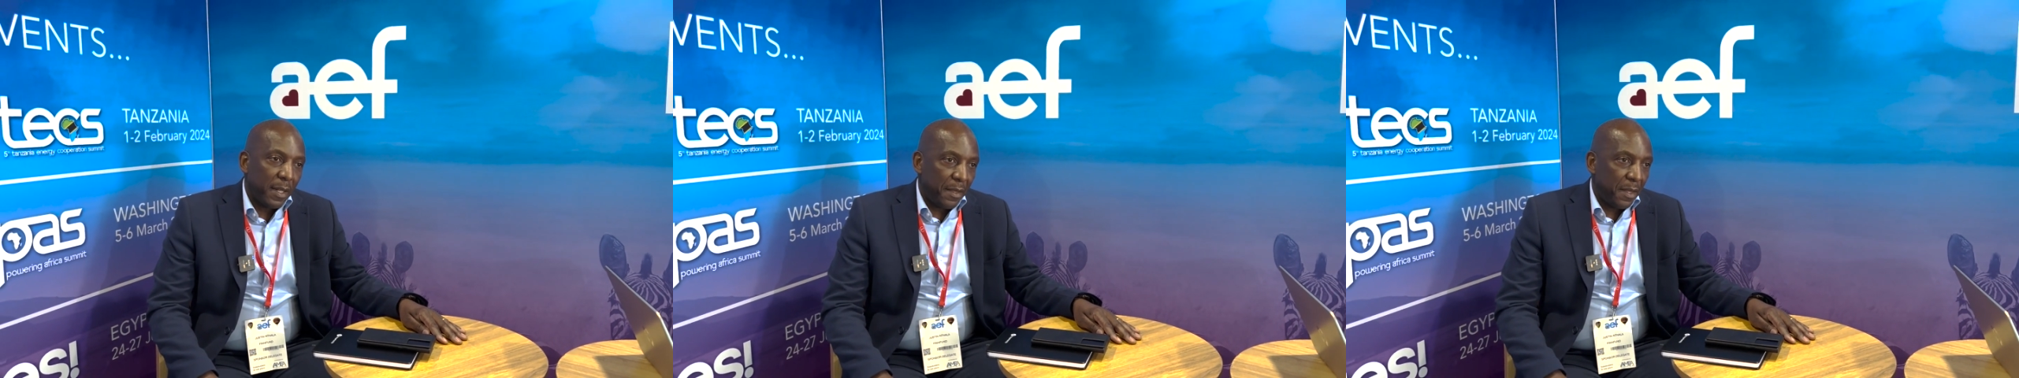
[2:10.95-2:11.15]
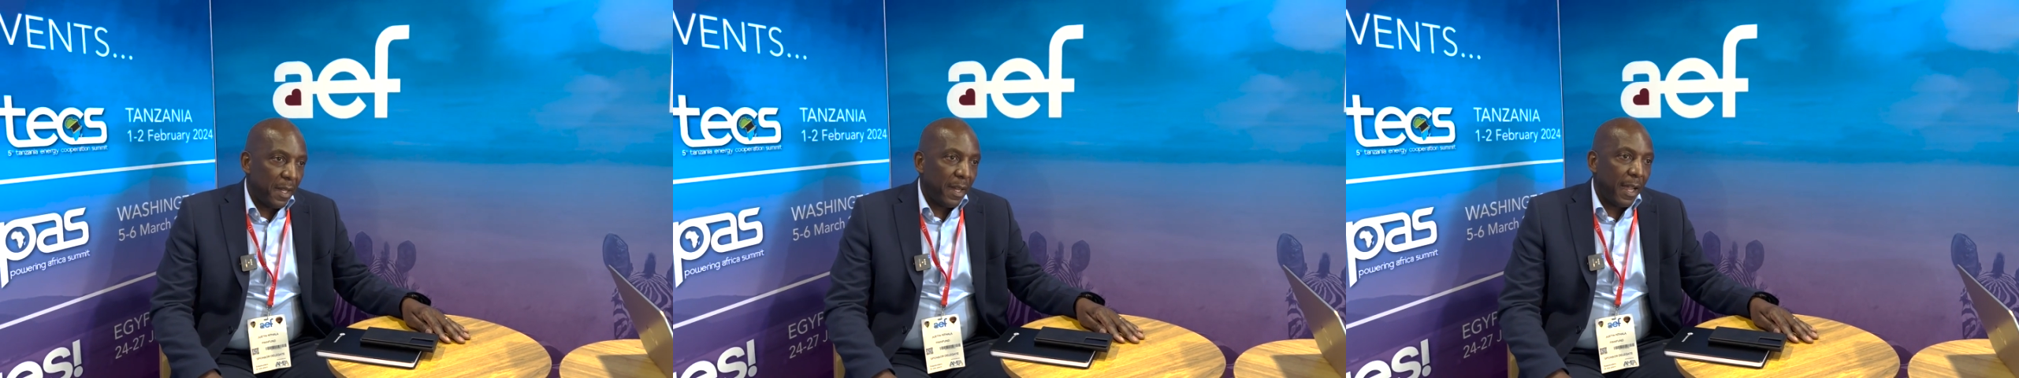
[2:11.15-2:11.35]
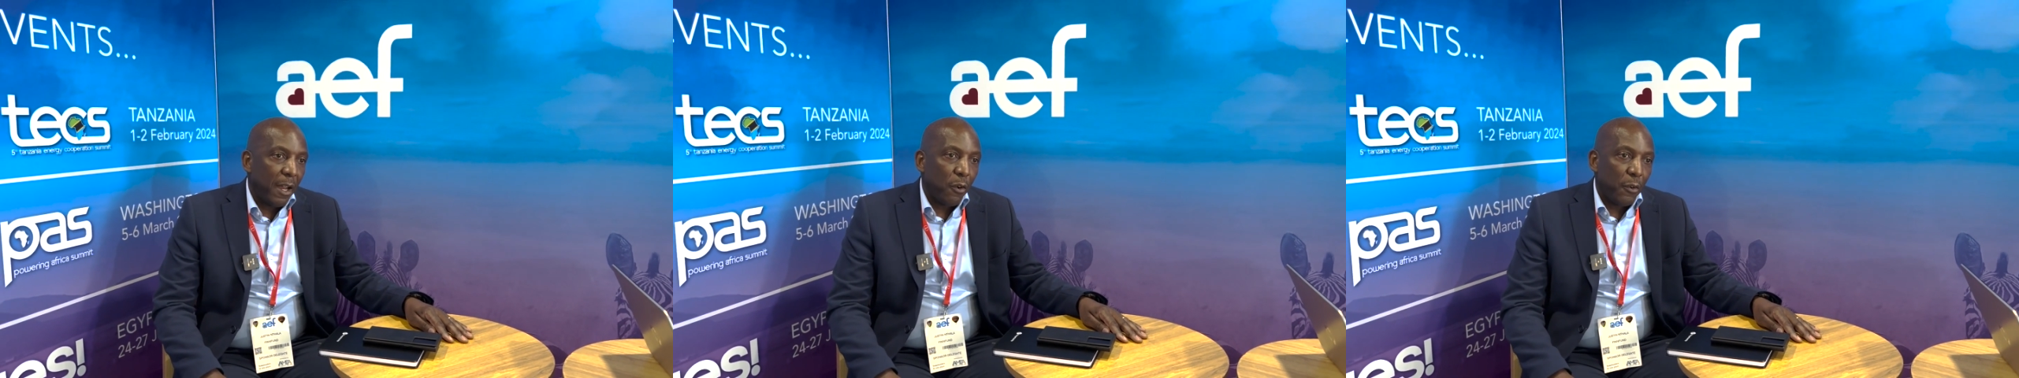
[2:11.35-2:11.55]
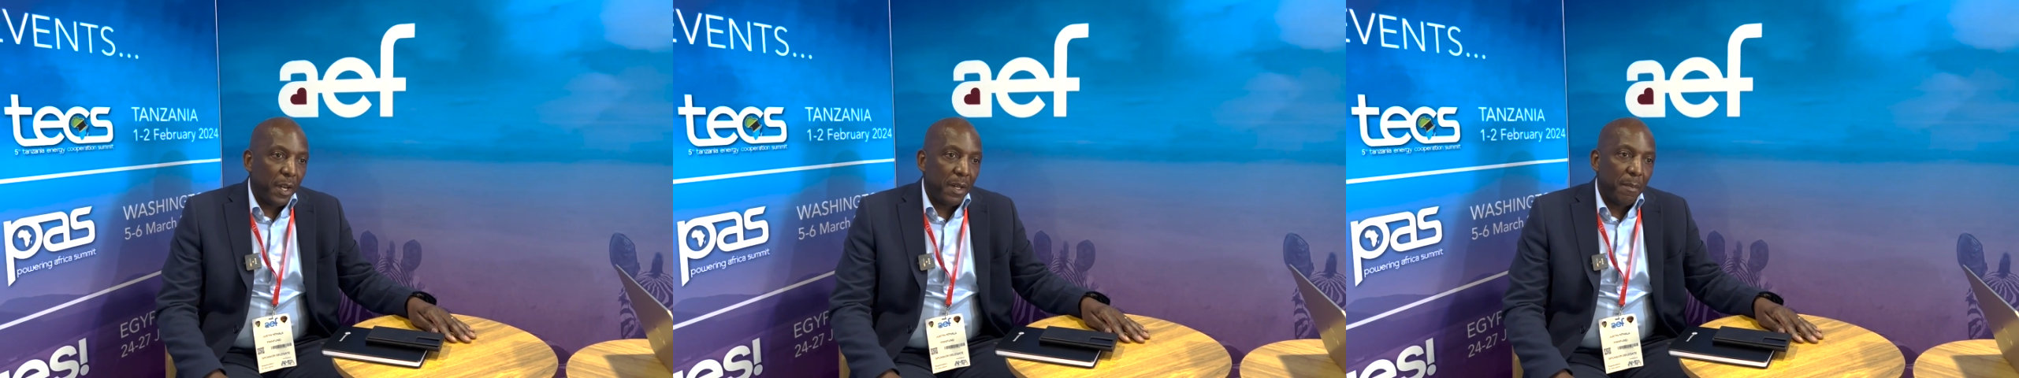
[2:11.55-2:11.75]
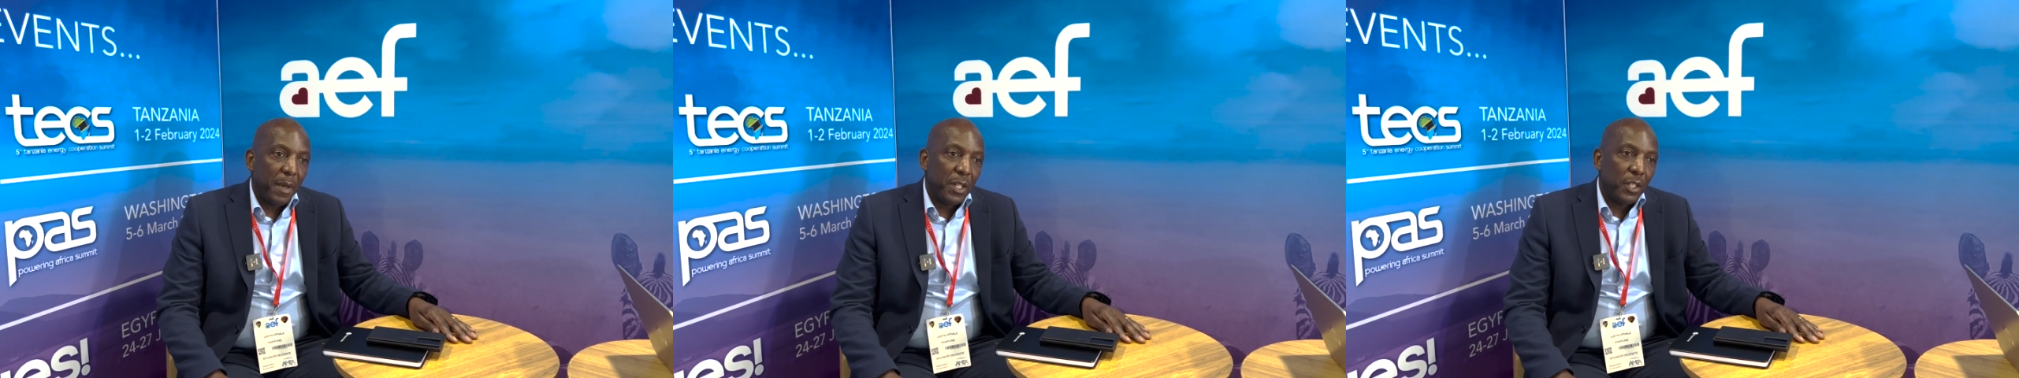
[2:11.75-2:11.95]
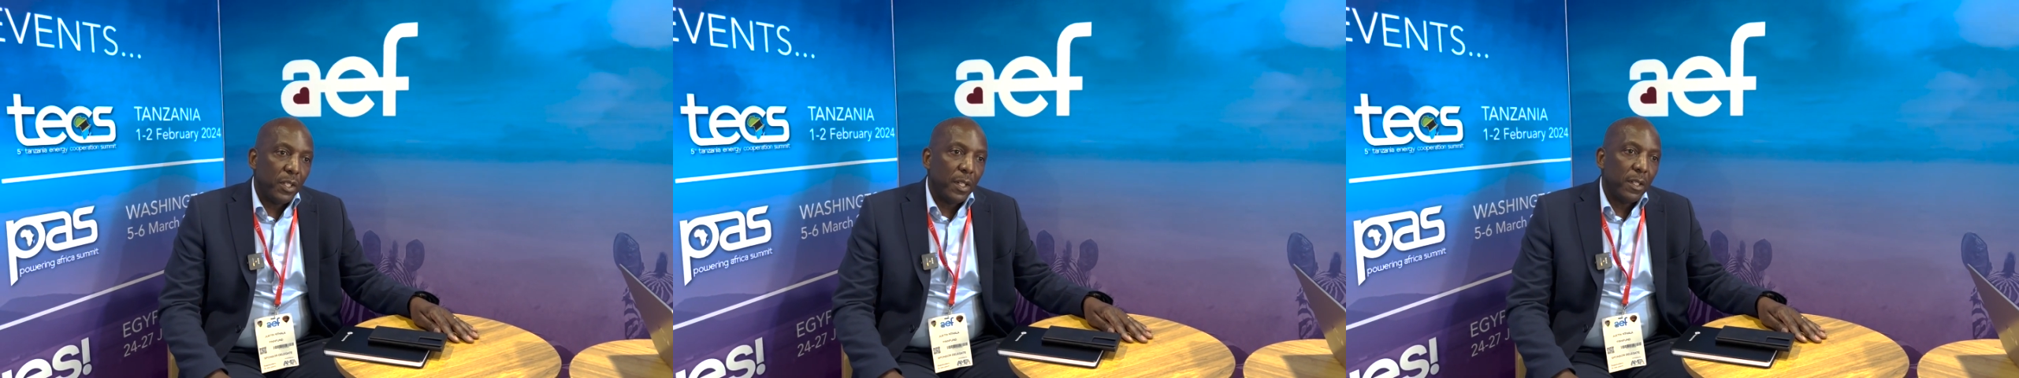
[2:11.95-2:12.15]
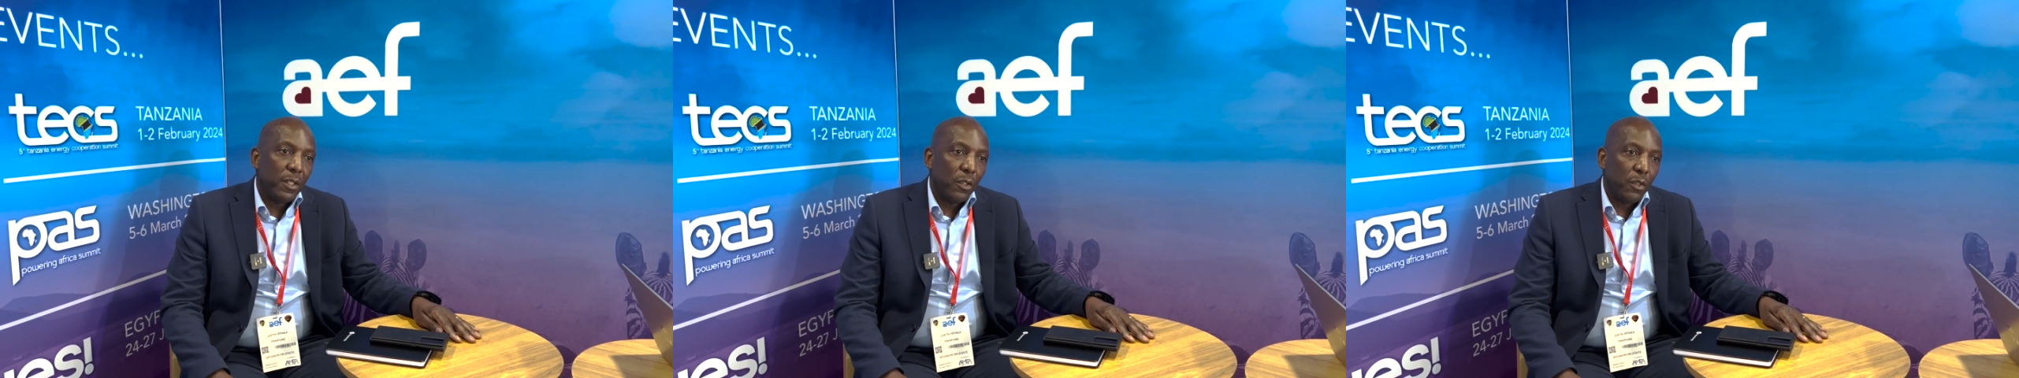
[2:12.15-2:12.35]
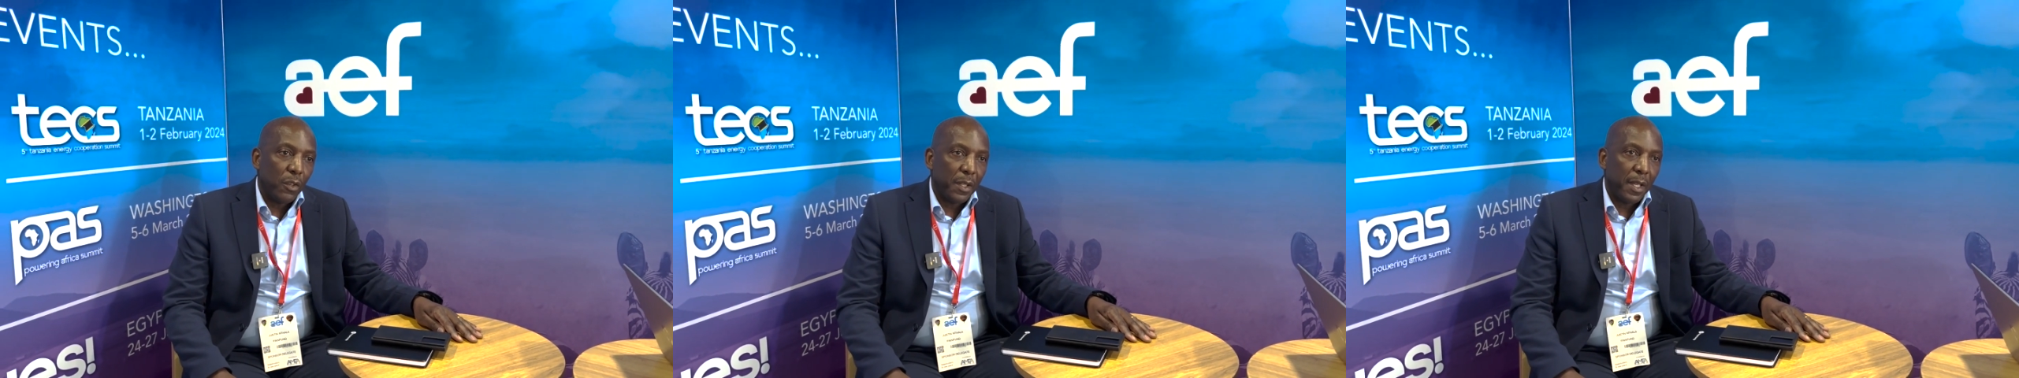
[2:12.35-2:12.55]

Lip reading: I think I already mentioned, you know,